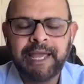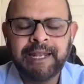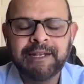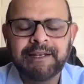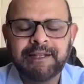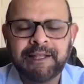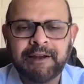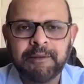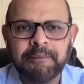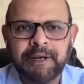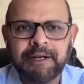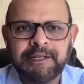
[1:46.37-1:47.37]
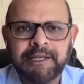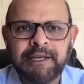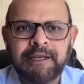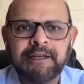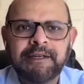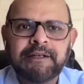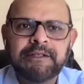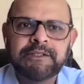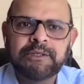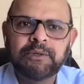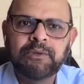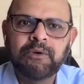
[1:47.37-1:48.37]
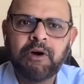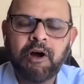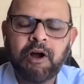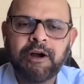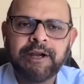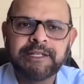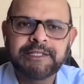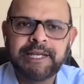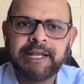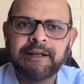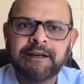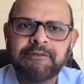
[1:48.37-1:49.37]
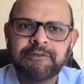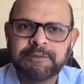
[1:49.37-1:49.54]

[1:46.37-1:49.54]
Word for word: in their ability to harness data